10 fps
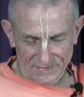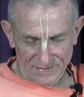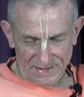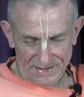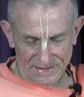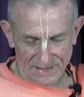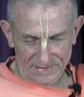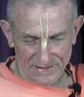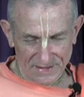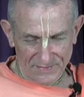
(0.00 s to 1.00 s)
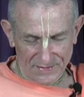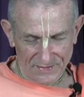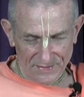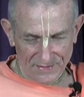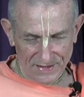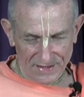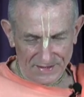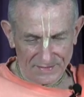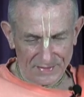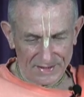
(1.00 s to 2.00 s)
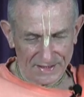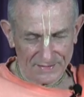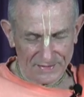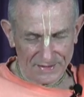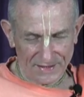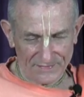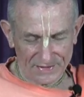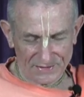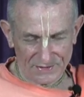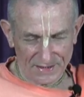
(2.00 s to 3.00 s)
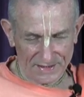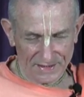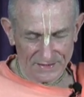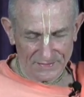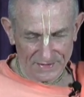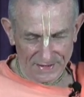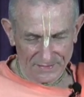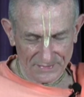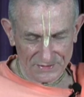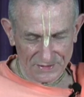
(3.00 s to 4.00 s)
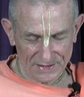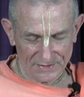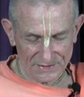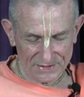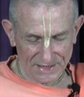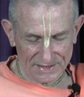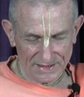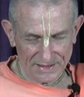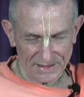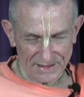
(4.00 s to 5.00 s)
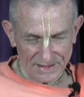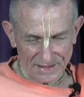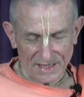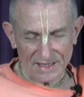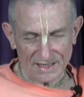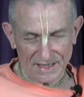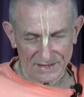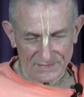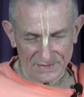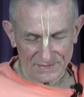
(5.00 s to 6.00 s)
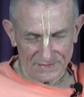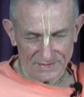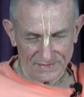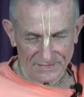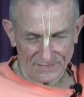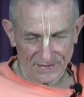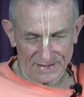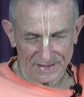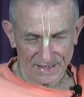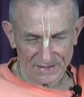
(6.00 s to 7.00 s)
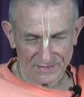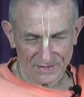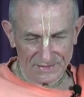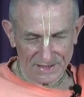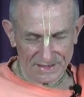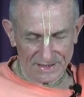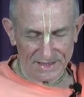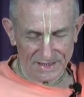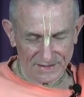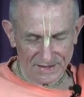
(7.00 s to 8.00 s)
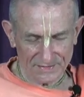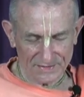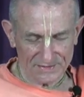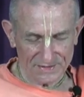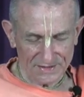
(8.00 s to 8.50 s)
We'll accept it, but then we'll get frustrated, and then we'll try to reject it, and again we'll find another object, and then again we'll.